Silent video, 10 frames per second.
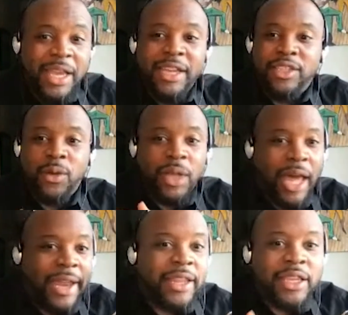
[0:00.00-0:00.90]
And so, a
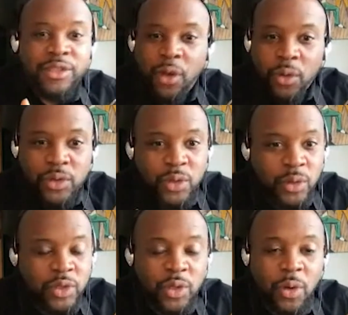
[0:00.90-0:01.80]
lot of these old
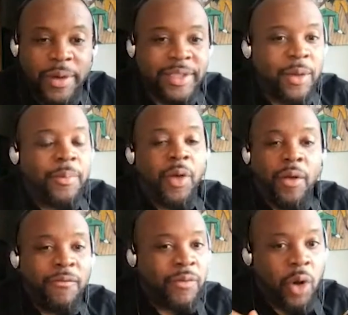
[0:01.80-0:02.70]
school stories are,
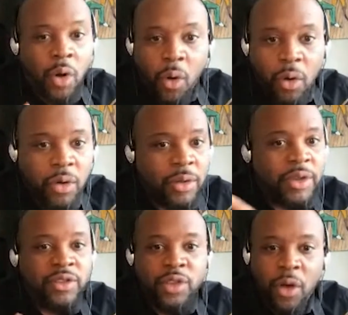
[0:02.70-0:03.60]
are, are oral,
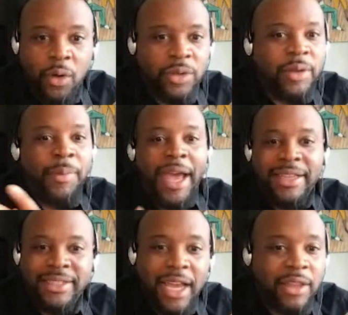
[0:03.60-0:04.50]
they're told, they're
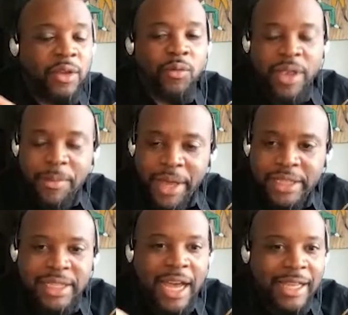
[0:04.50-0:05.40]
passed down, they're
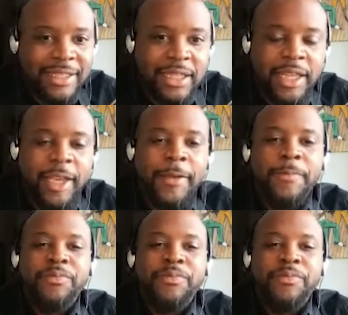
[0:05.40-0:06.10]
remixed constantly.